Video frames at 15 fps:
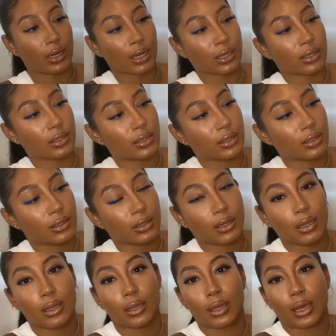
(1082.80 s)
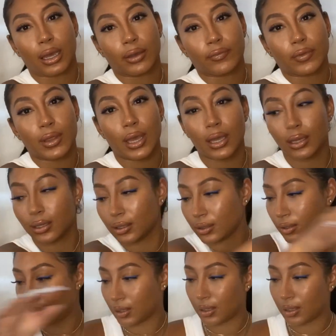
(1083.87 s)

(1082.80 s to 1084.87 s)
I could have that in